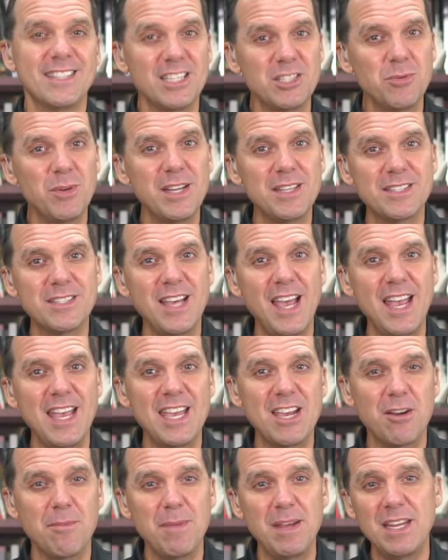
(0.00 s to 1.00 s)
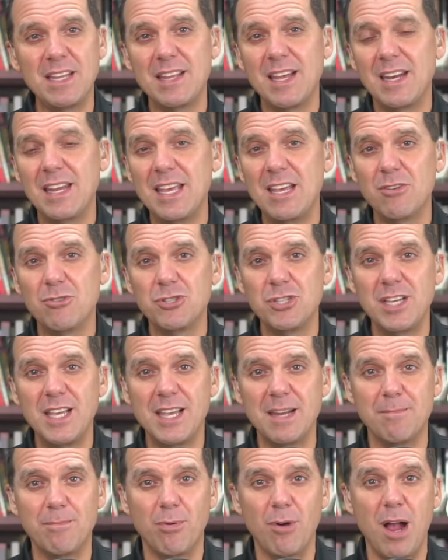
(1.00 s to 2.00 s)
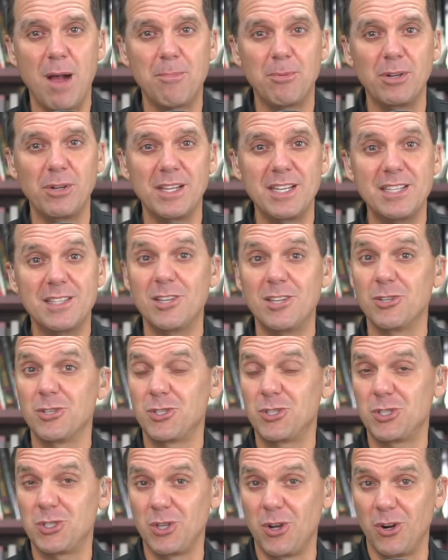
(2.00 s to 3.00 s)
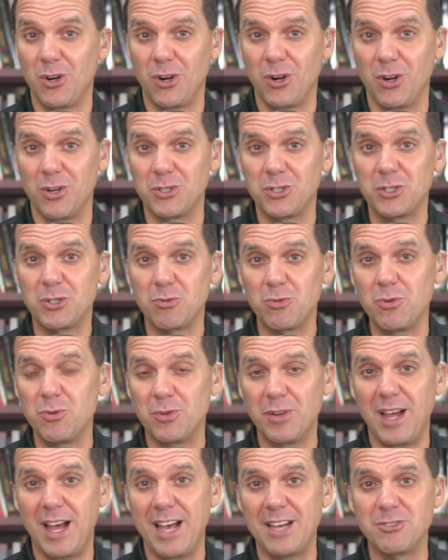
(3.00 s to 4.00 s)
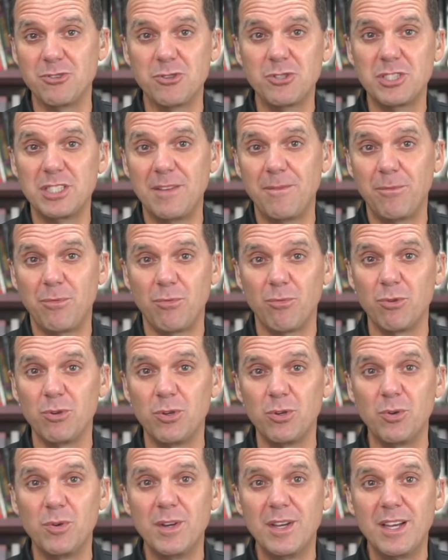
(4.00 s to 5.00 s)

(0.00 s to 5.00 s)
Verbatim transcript: That's what it's saying here, meaning that he or she can properly discern, scrutinize, or sift through,